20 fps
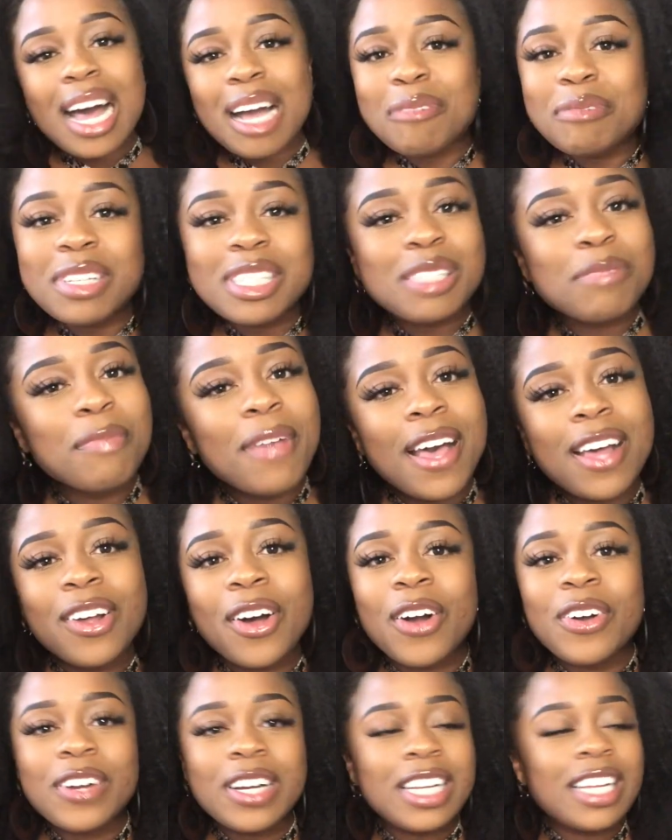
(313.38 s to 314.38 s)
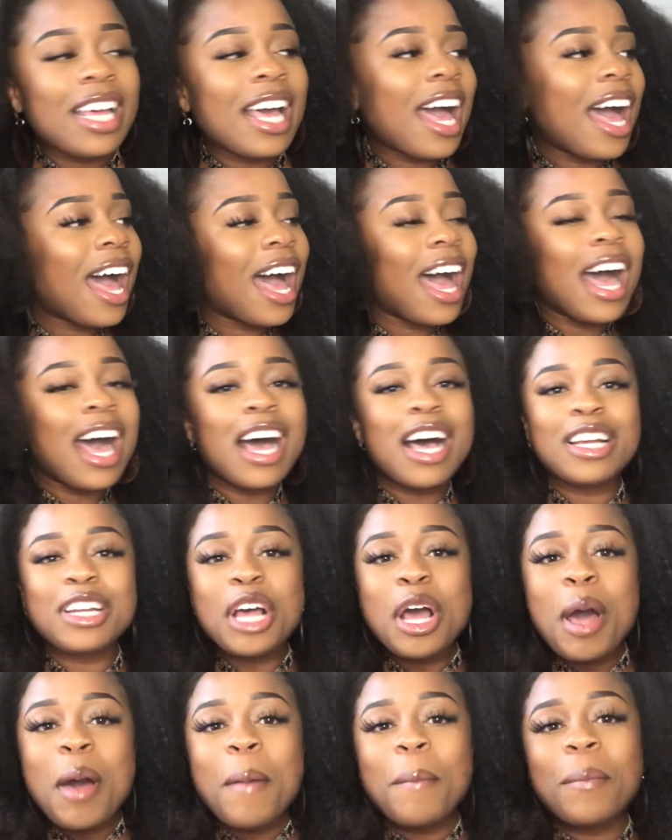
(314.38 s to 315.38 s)
time this man already had
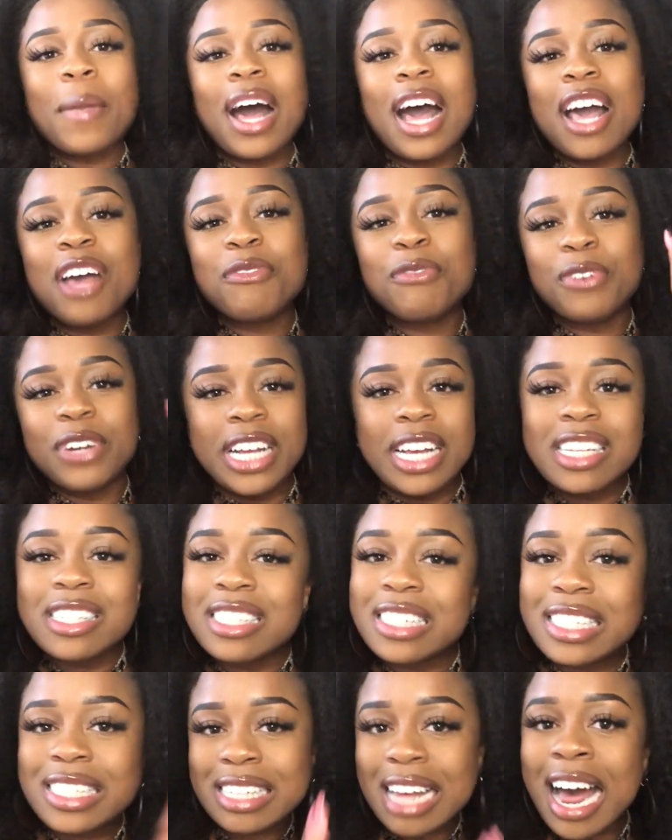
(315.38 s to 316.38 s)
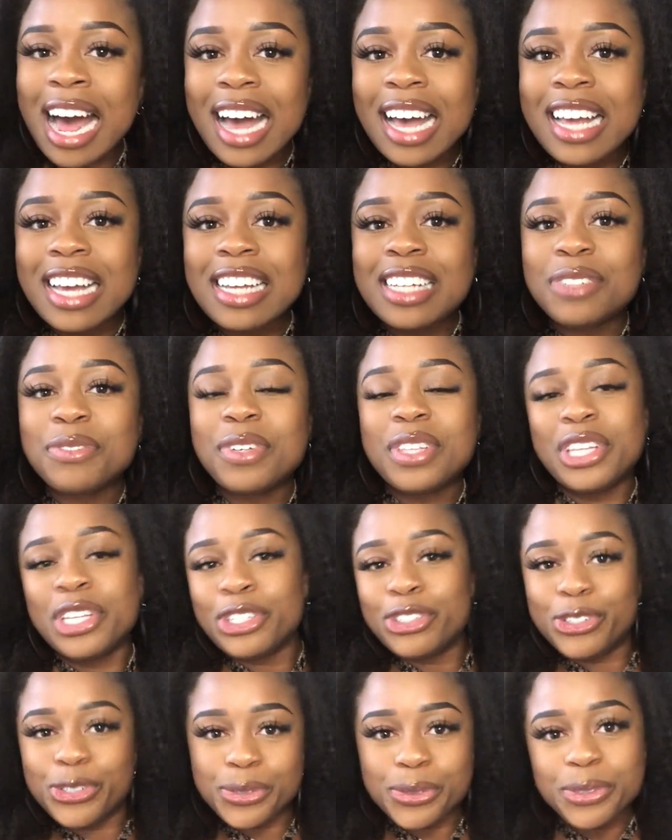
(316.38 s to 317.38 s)
my ring designs with the
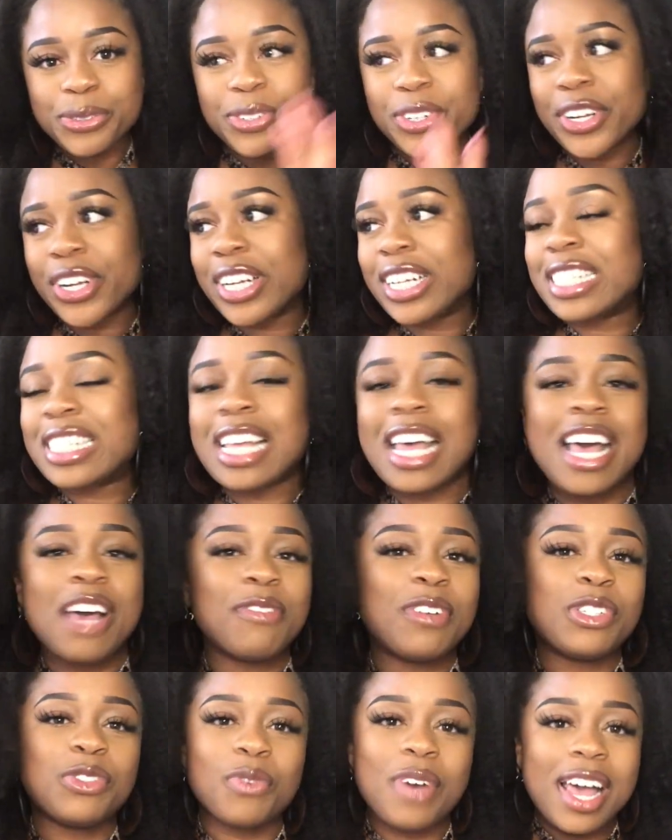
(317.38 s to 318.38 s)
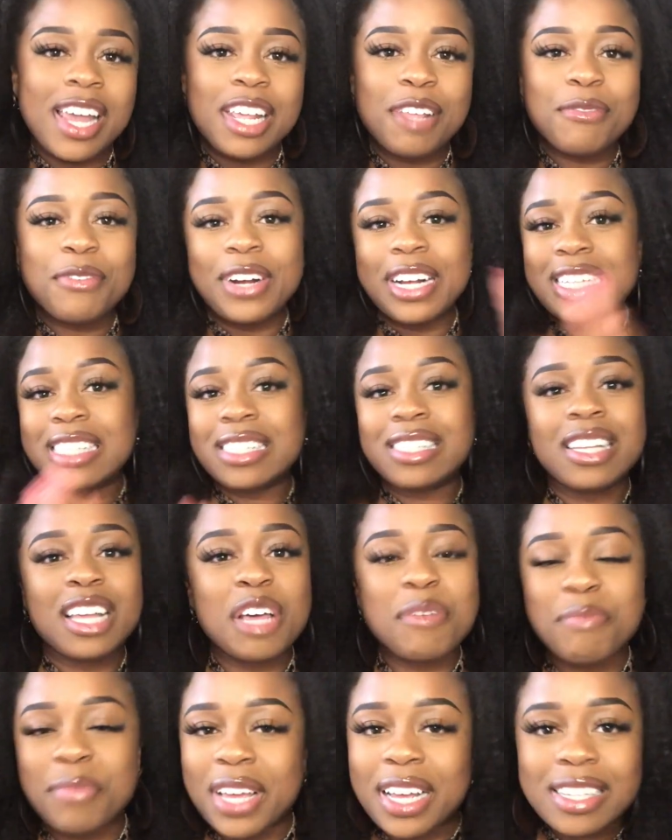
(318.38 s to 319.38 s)
jewelers and was waiting for it to
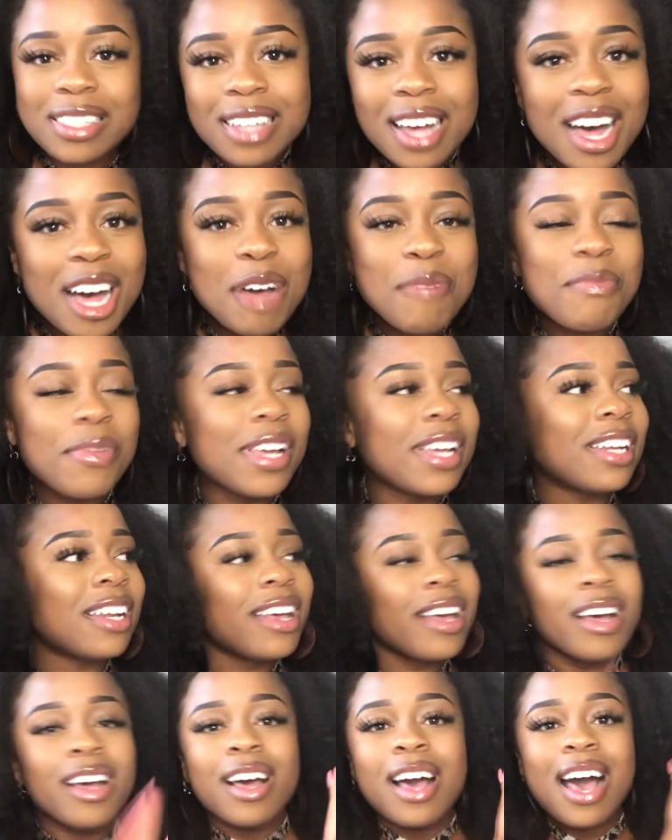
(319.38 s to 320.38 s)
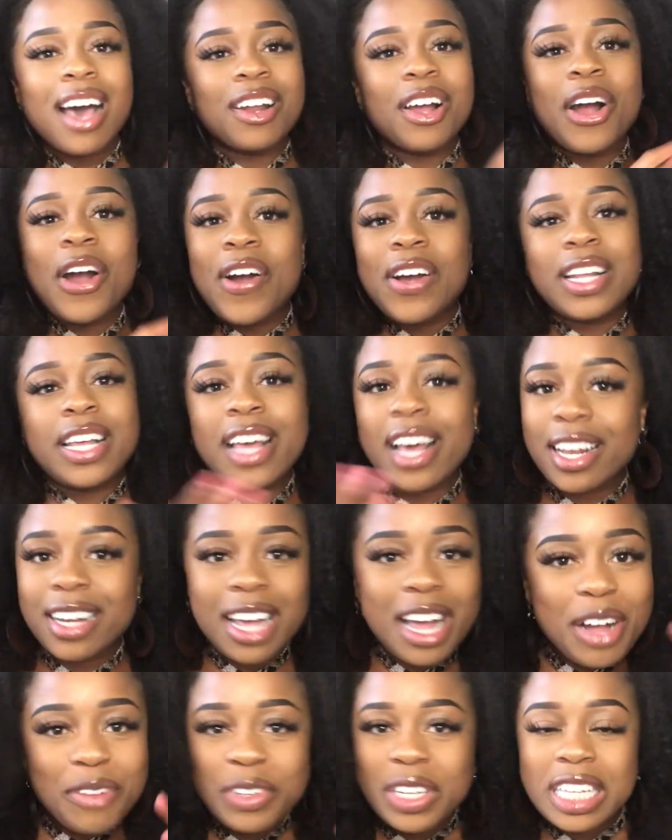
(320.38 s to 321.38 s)
get picked up, and had already had
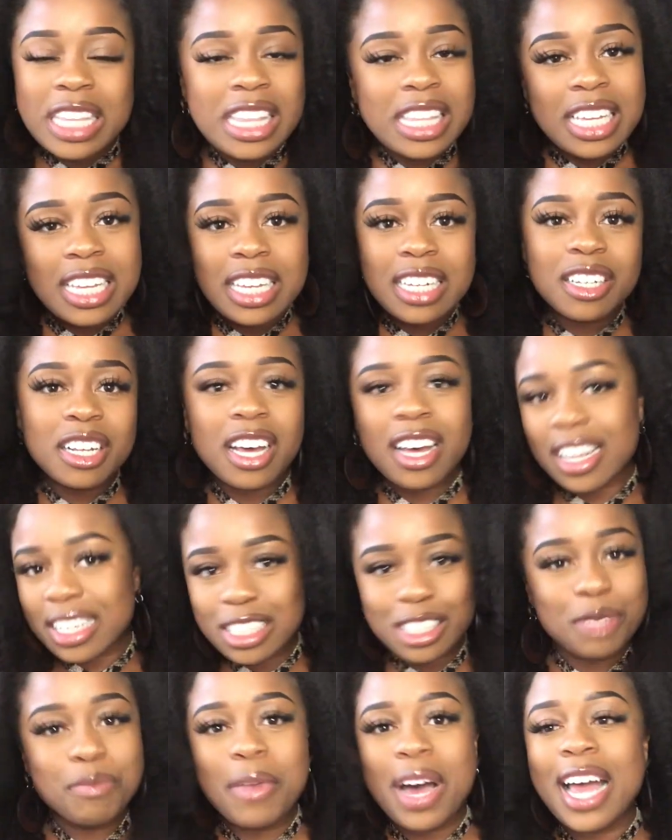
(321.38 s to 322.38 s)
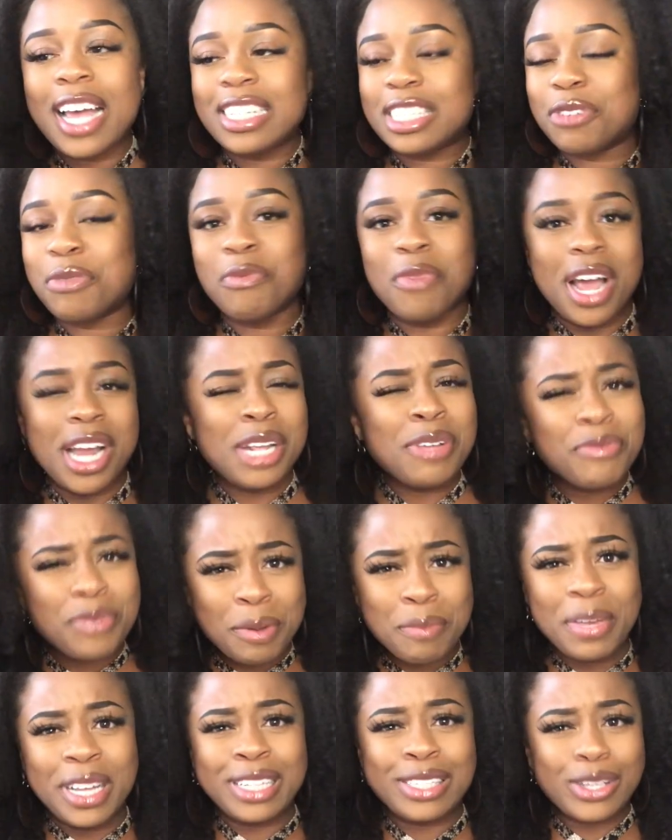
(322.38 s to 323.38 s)
everything customized and ready
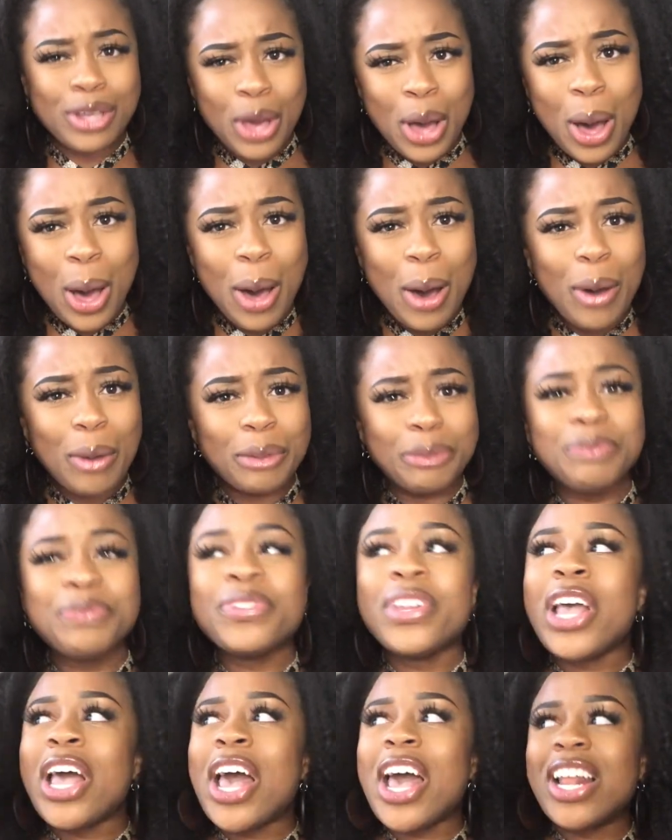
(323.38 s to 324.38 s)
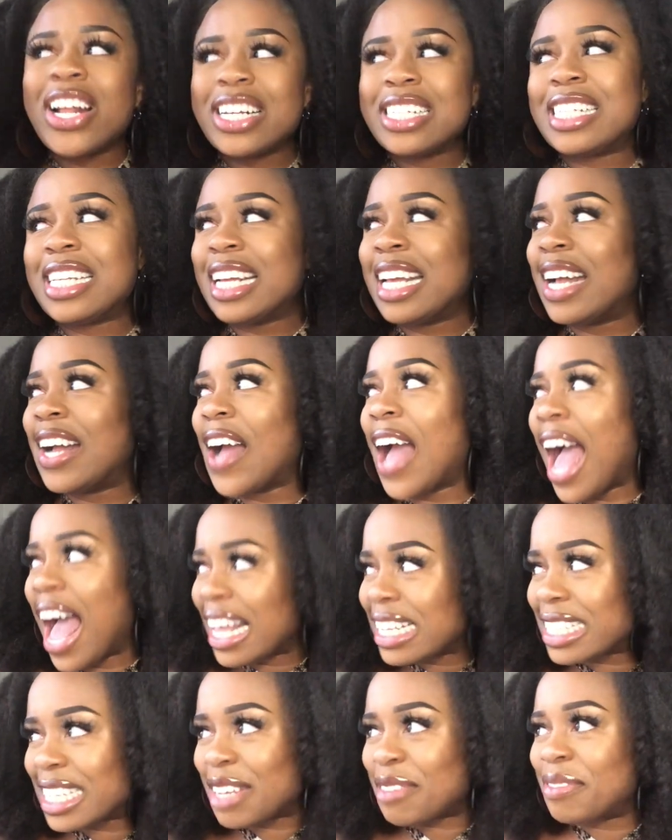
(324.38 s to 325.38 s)
for me to go. And you're sitting here
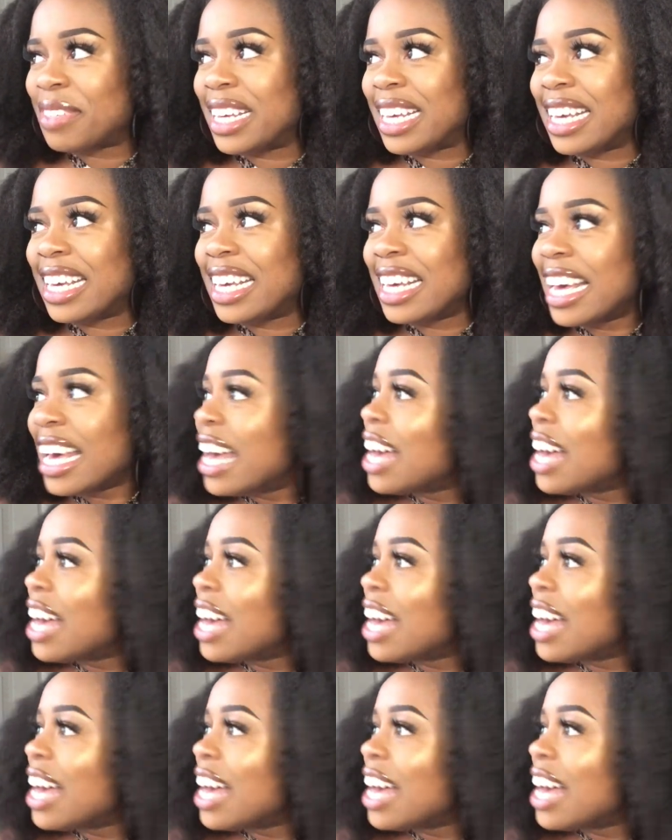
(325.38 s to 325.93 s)
asking me